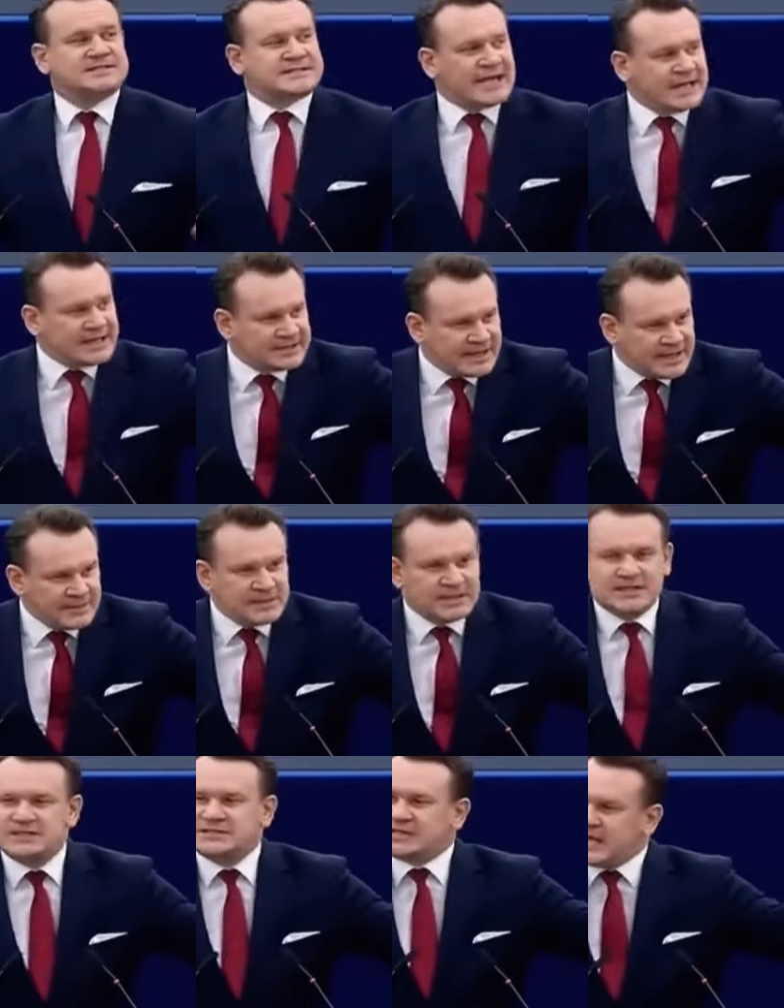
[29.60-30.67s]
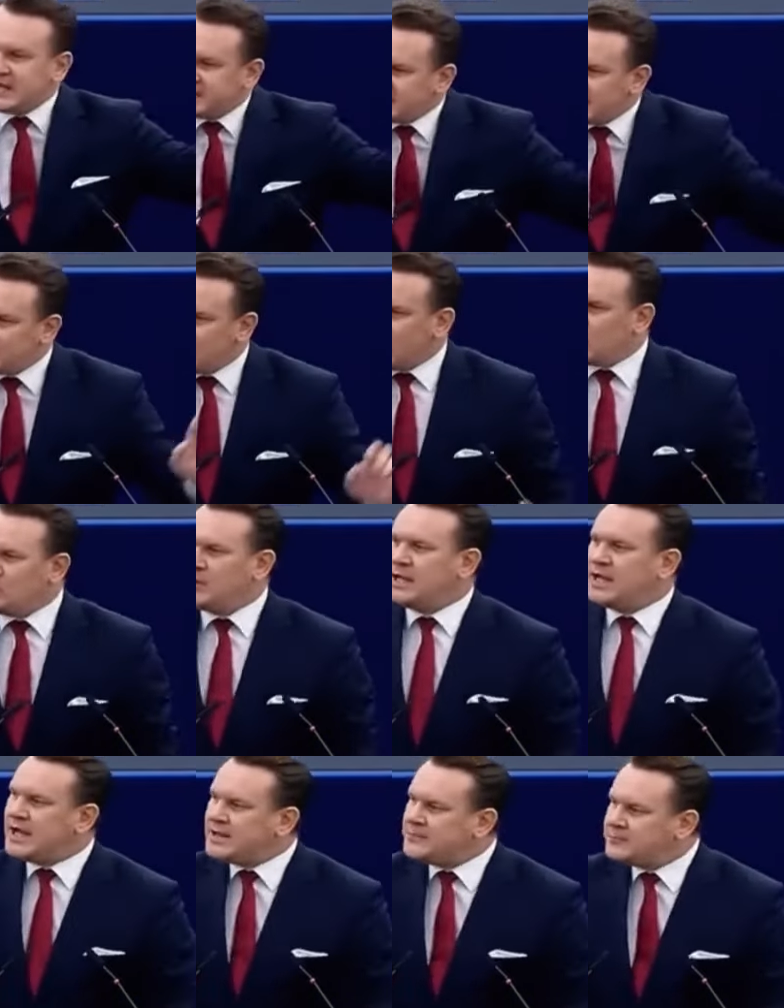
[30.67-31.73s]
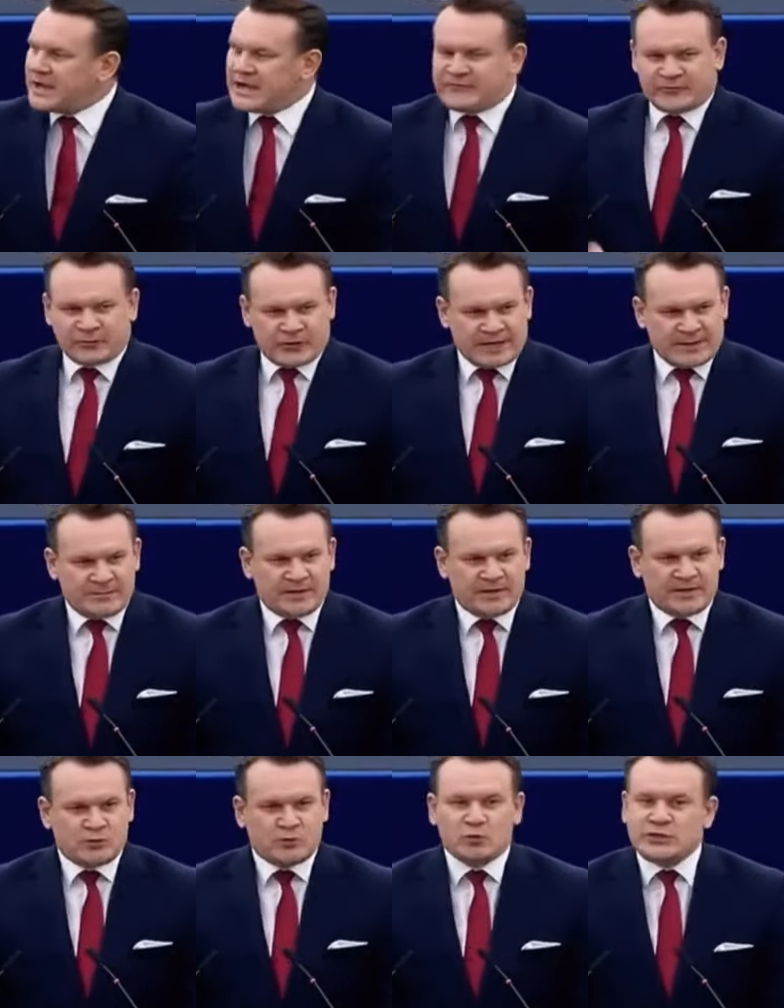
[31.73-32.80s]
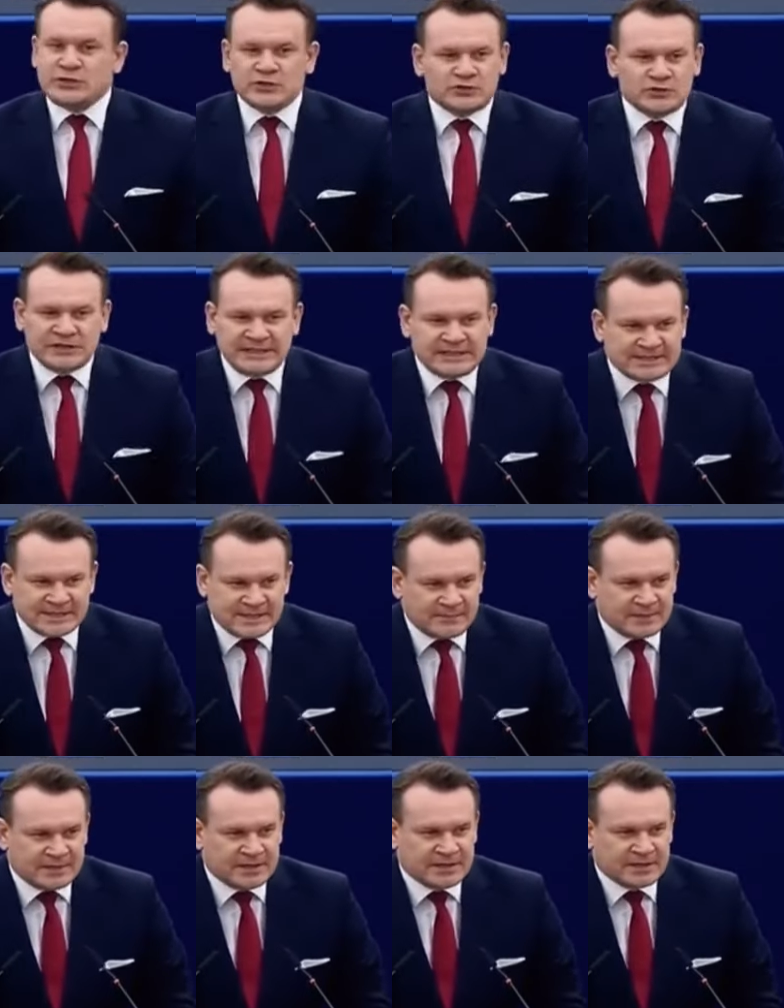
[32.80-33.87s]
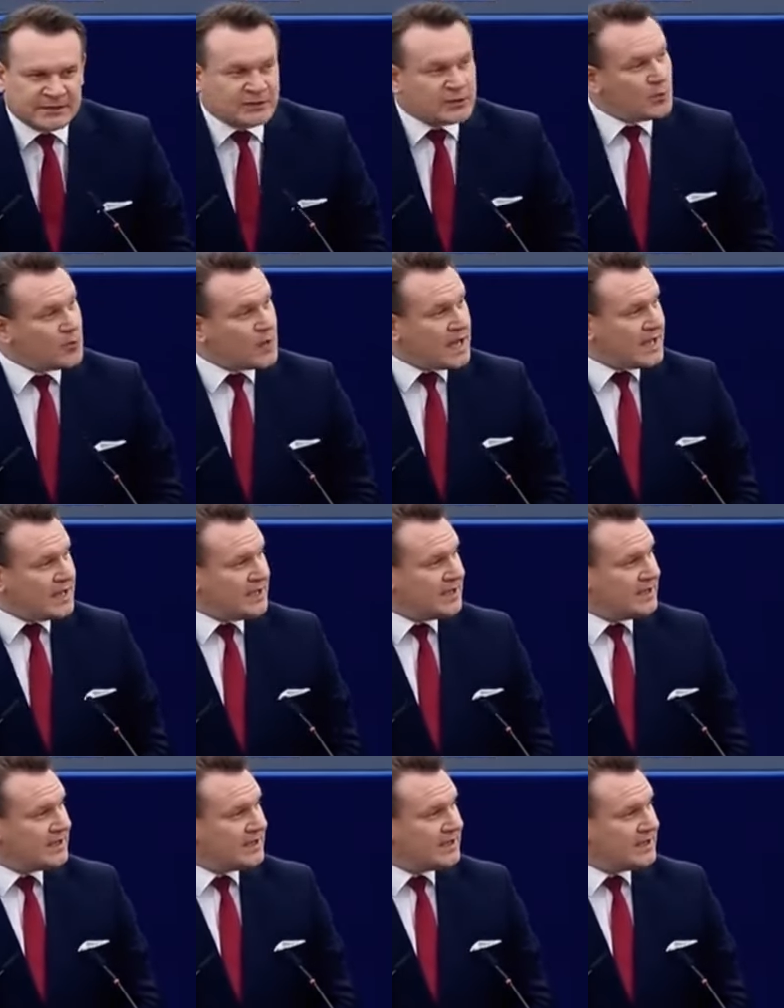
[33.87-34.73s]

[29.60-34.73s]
Take them all, and pay for them. We don't need them. You know why?